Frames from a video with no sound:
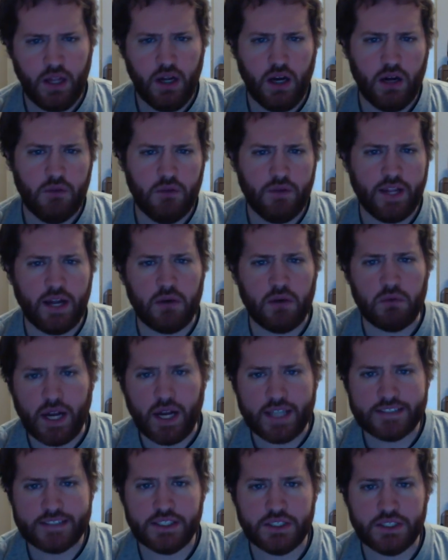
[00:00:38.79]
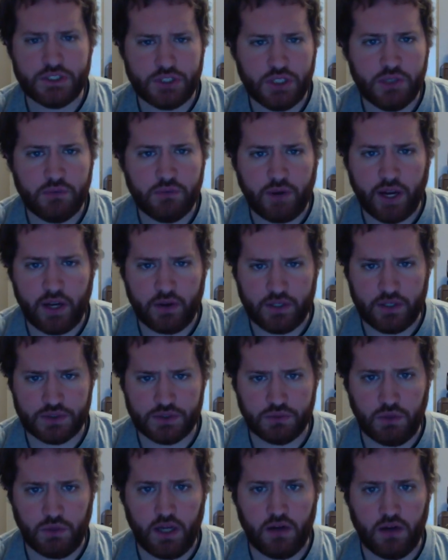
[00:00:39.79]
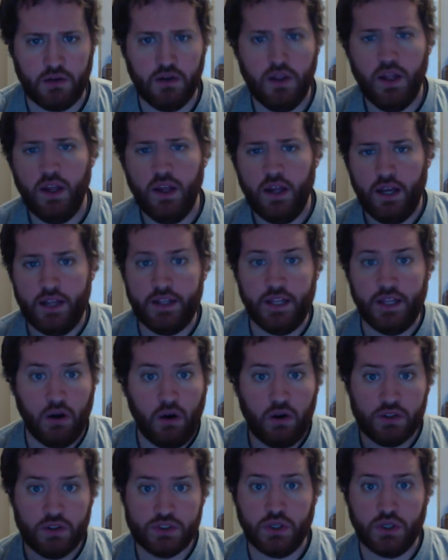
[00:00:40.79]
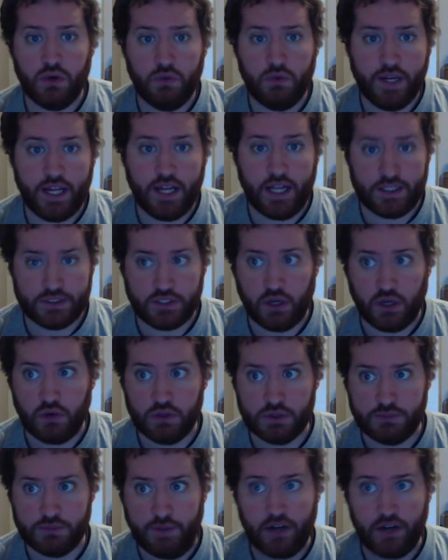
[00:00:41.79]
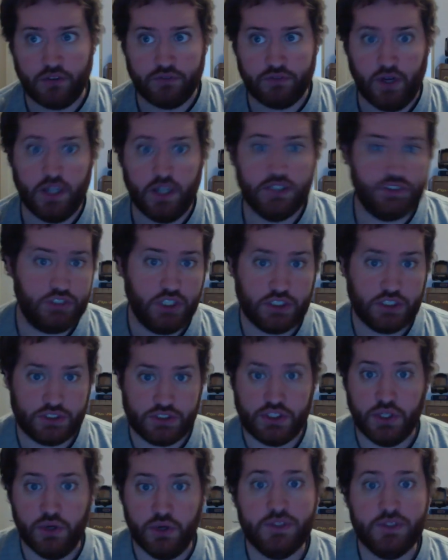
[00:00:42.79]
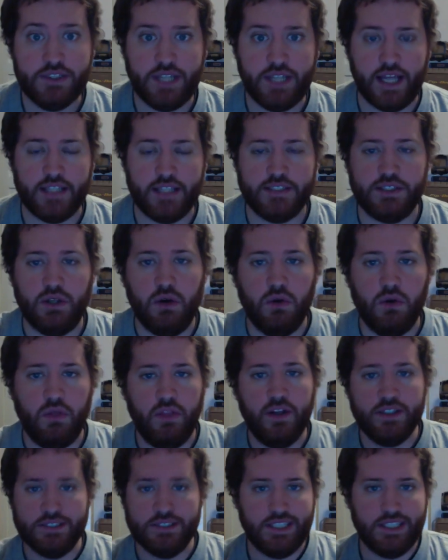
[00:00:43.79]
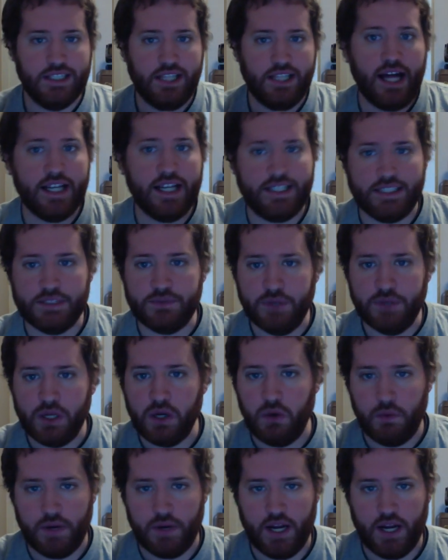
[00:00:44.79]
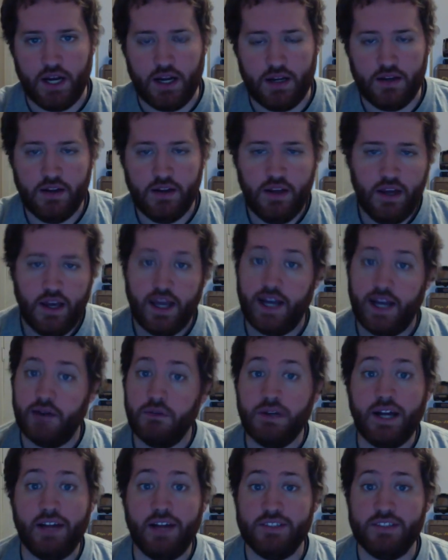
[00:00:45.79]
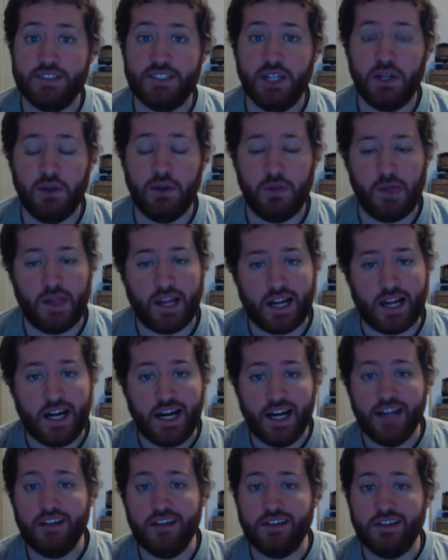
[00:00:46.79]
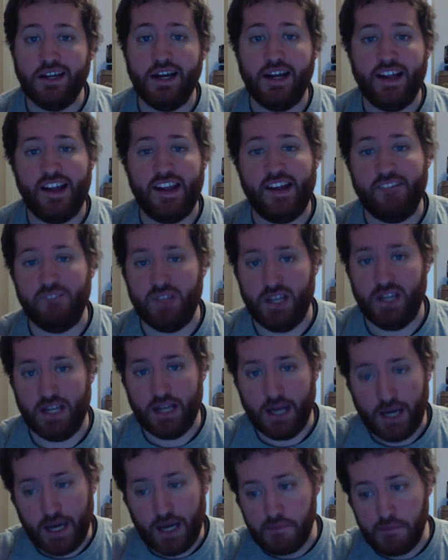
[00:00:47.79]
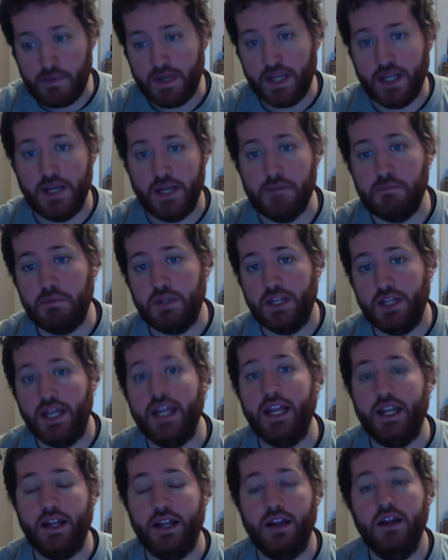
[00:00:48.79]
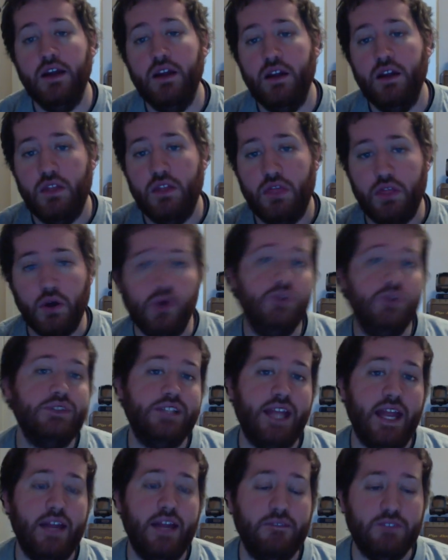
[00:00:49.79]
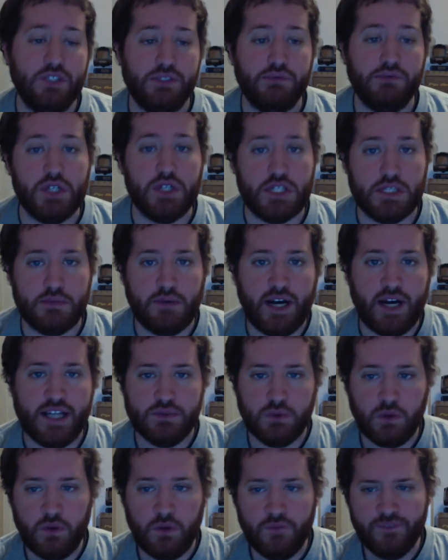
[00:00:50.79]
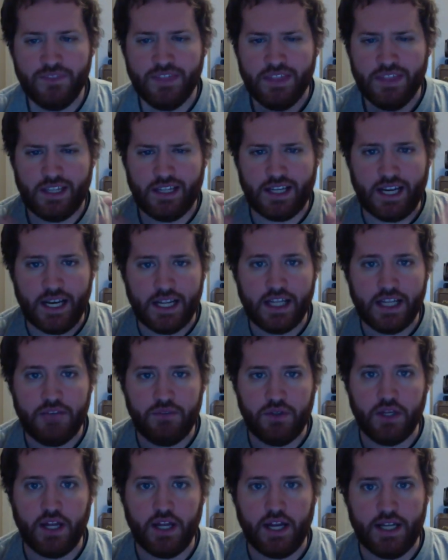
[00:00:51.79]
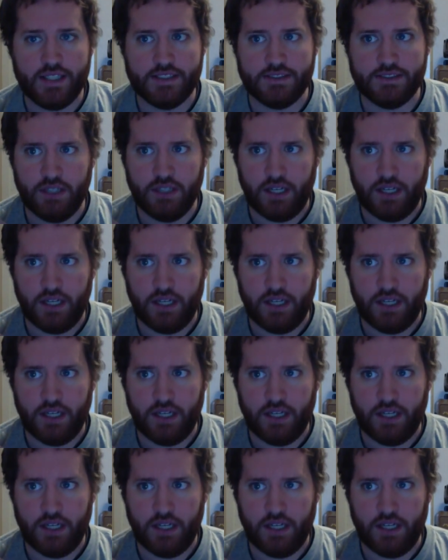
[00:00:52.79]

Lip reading: we got Rise of the Tomb Raider as well. And then also we got Star Wars Battlefront just Tuesday. So there's a lot that's been going on. And I will have to tell you that Kyle and I have been hopping in and playing those games as much as possible to kind of give you guys